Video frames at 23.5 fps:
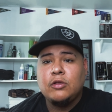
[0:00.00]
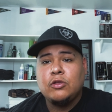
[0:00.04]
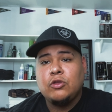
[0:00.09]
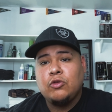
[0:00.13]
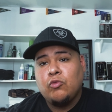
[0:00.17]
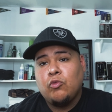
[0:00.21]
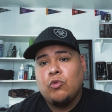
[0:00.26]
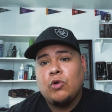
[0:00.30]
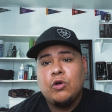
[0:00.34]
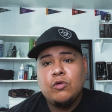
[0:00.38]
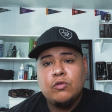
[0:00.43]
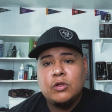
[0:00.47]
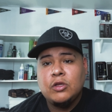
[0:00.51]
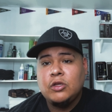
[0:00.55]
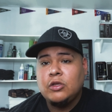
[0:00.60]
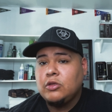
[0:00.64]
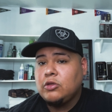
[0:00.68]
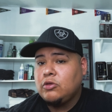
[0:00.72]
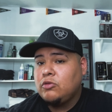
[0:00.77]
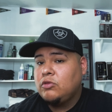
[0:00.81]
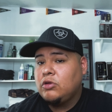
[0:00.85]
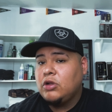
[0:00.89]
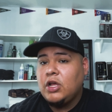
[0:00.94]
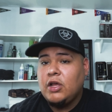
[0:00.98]
You want it,
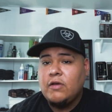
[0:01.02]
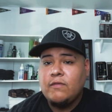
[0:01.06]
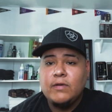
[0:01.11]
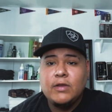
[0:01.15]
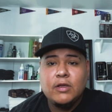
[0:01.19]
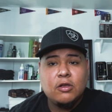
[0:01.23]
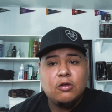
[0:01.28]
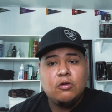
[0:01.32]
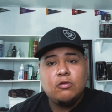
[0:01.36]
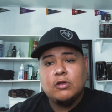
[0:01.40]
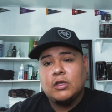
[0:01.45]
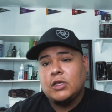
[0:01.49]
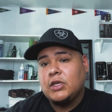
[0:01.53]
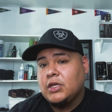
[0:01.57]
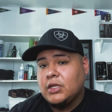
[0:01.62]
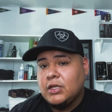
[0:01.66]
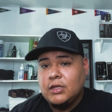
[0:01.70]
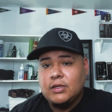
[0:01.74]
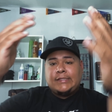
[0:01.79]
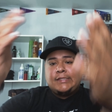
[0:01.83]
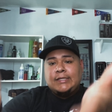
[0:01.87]
you love it, go get it.